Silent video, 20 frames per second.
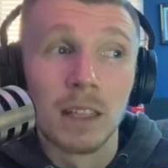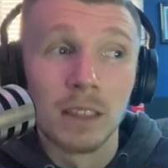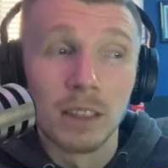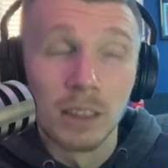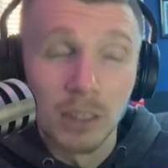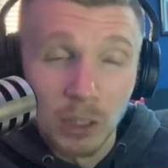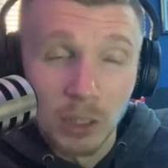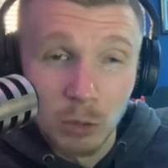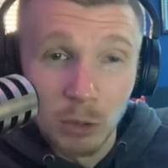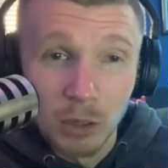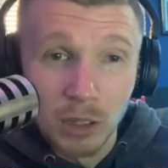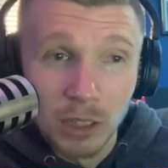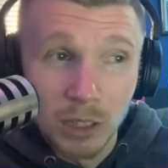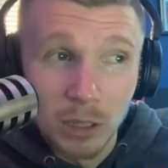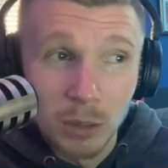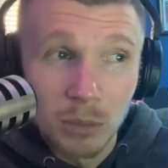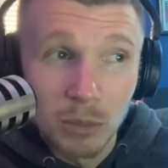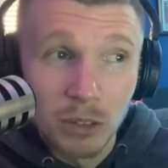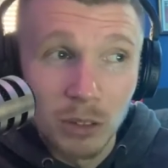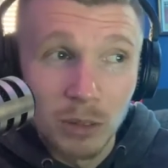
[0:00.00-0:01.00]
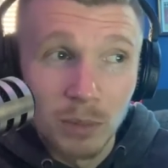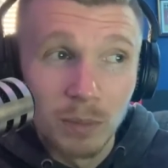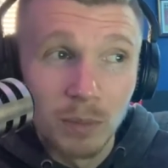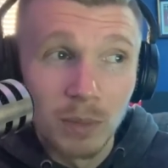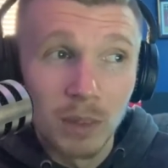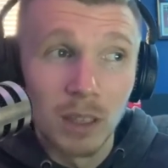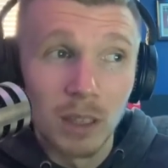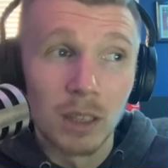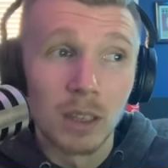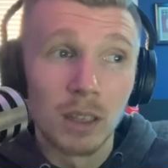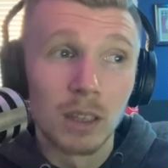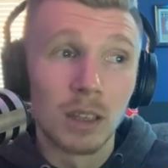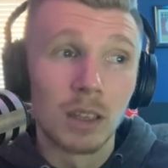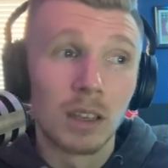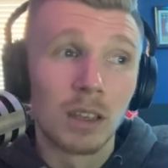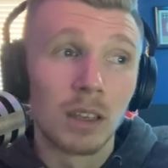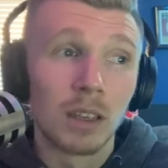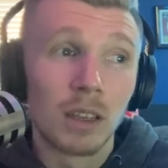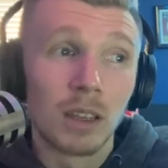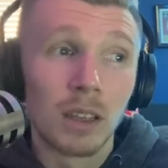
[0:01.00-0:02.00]
Lynn Williams.
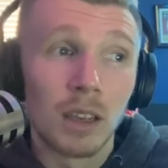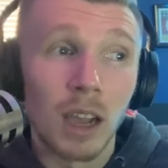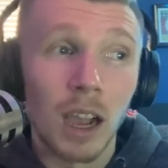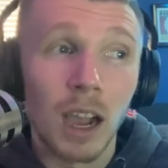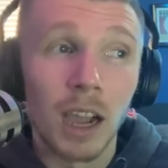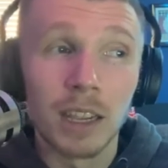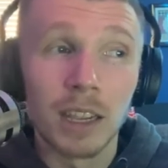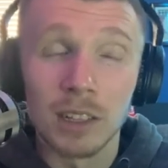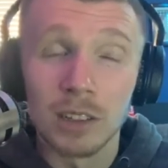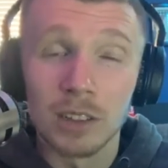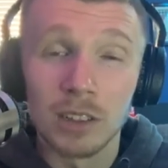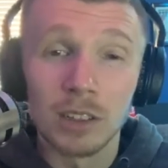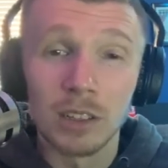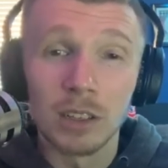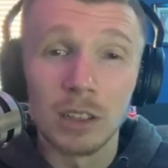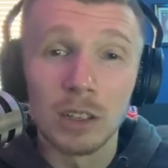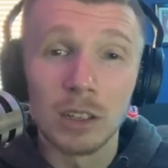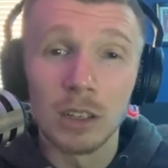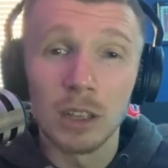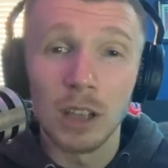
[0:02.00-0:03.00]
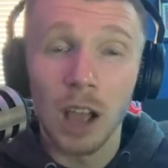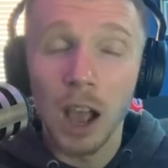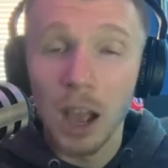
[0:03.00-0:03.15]
I can see